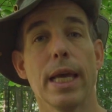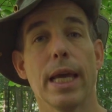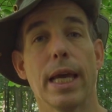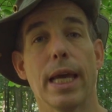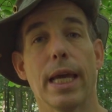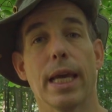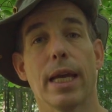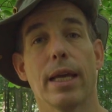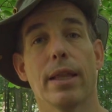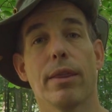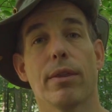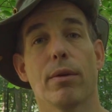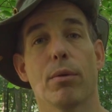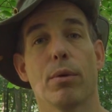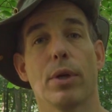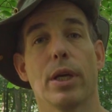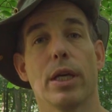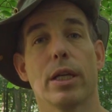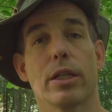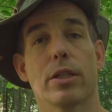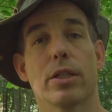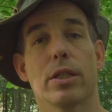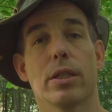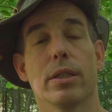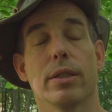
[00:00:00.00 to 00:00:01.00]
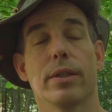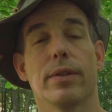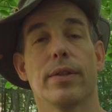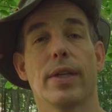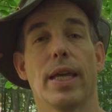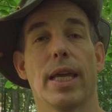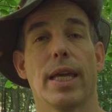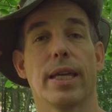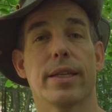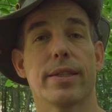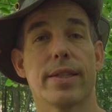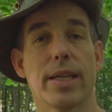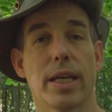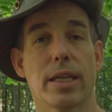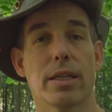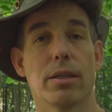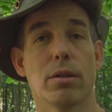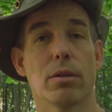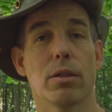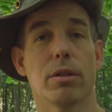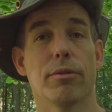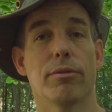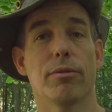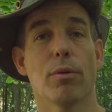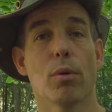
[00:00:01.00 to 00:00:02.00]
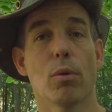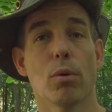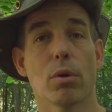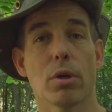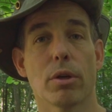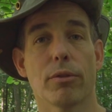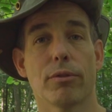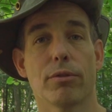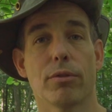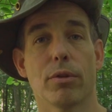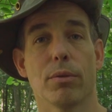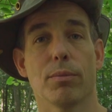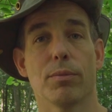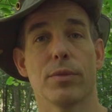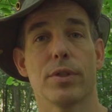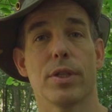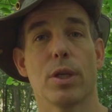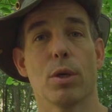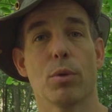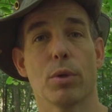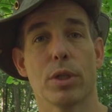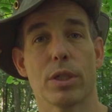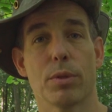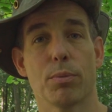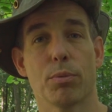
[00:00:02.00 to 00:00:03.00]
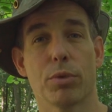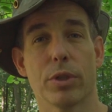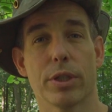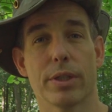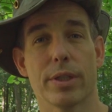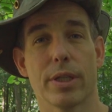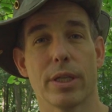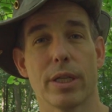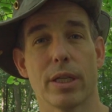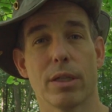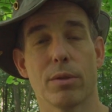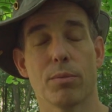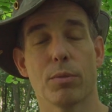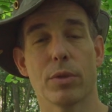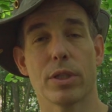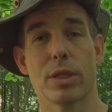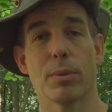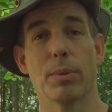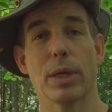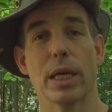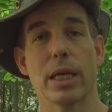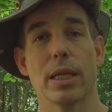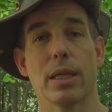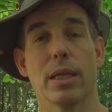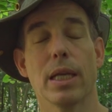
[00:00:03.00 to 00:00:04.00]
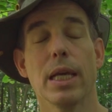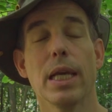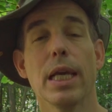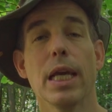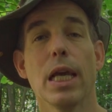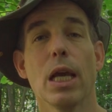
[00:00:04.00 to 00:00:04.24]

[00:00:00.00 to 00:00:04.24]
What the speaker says: and the reaction, the executive order from the US President, Mr. Biden.